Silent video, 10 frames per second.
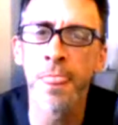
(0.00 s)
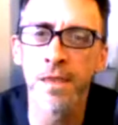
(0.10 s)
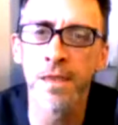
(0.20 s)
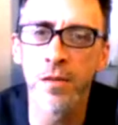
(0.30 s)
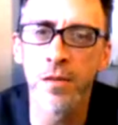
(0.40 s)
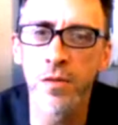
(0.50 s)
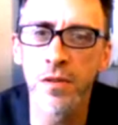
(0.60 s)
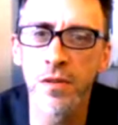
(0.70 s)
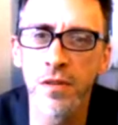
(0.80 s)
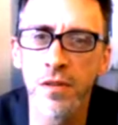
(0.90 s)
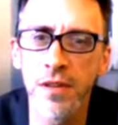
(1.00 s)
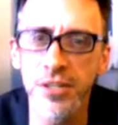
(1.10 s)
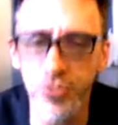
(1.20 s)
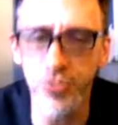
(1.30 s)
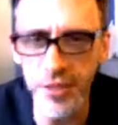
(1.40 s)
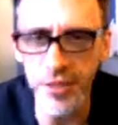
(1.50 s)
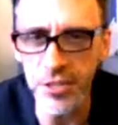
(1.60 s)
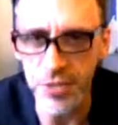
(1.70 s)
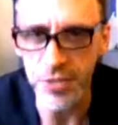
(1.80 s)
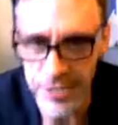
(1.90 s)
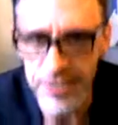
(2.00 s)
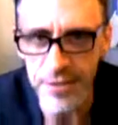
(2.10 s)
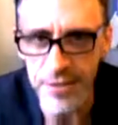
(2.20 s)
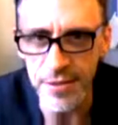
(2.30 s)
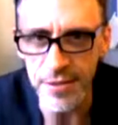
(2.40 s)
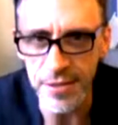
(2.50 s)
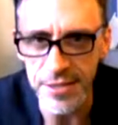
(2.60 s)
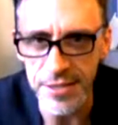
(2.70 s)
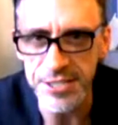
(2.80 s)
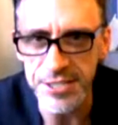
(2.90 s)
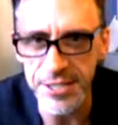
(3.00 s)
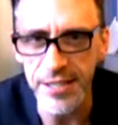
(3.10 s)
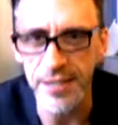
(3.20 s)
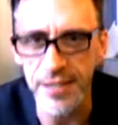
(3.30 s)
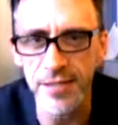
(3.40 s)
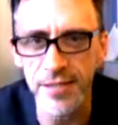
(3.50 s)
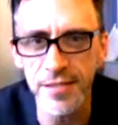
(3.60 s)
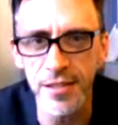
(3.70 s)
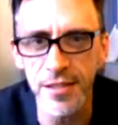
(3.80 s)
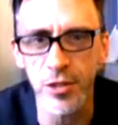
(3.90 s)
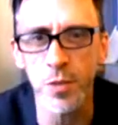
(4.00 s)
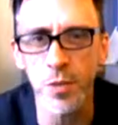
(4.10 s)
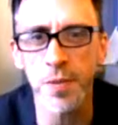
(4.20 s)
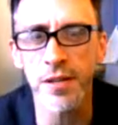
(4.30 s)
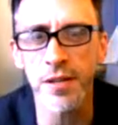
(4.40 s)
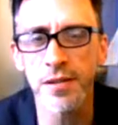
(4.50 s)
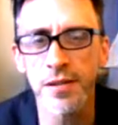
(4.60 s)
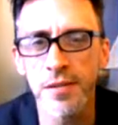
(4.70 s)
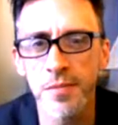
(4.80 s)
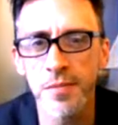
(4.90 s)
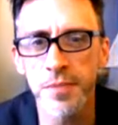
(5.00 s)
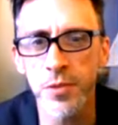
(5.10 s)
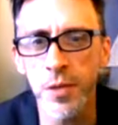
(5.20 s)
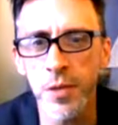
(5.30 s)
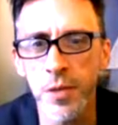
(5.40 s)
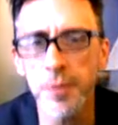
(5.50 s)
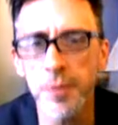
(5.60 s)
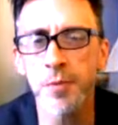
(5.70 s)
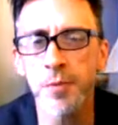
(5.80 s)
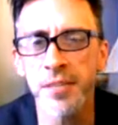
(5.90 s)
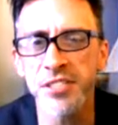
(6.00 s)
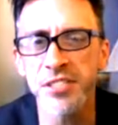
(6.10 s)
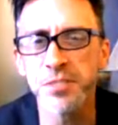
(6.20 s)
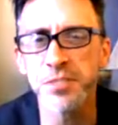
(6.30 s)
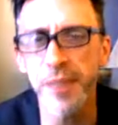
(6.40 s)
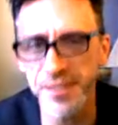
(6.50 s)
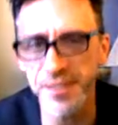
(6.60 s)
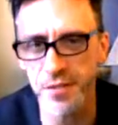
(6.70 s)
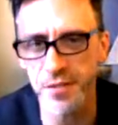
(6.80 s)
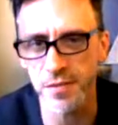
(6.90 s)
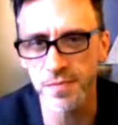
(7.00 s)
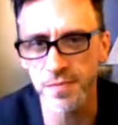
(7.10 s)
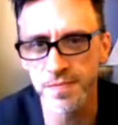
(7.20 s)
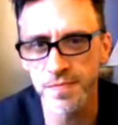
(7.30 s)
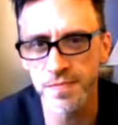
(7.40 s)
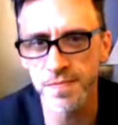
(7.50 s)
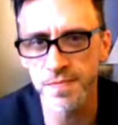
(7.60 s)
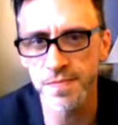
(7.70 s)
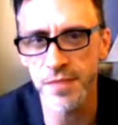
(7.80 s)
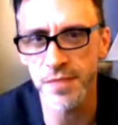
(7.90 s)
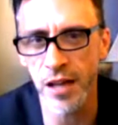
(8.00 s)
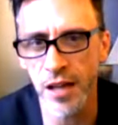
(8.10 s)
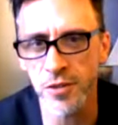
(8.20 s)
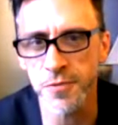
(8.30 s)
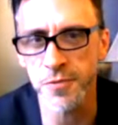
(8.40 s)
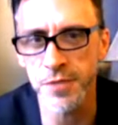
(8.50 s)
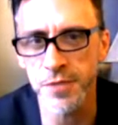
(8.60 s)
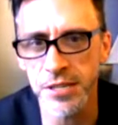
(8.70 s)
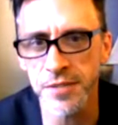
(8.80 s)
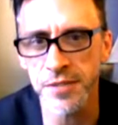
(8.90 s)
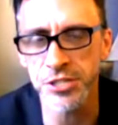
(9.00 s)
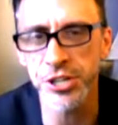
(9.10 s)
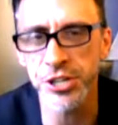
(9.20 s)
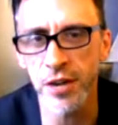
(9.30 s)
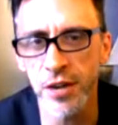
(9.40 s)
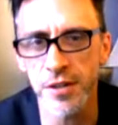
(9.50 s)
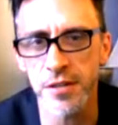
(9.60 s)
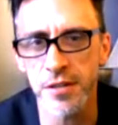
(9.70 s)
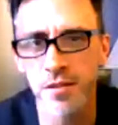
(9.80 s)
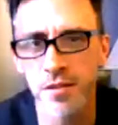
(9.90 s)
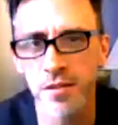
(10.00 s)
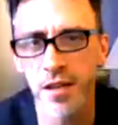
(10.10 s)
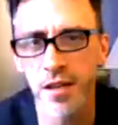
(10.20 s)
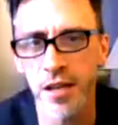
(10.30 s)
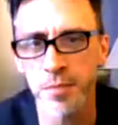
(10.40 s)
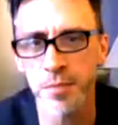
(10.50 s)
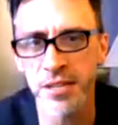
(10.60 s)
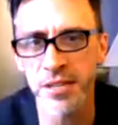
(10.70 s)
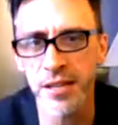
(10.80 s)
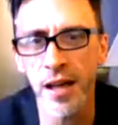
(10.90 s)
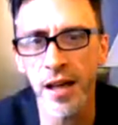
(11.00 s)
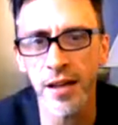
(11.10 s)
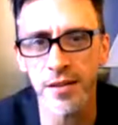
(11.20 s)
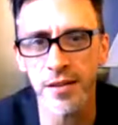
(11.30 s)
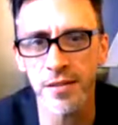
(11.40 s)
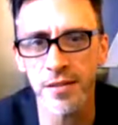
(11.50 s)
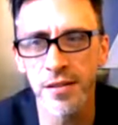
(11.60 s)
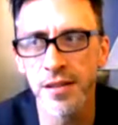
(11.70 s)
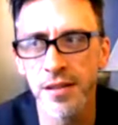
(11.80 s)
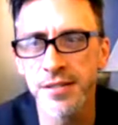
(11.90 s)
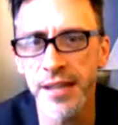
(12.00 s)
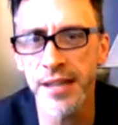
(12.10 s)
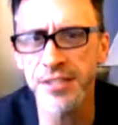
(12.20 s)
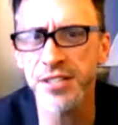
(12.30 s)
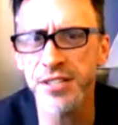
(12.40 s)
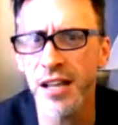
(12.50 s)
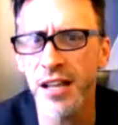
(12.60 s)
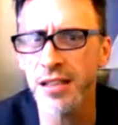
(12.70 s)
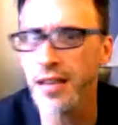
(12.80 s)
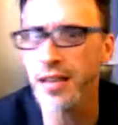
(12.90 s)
It's great that you did this thing, but the way people make a spectacle out of giving charity and being kind takes a lot away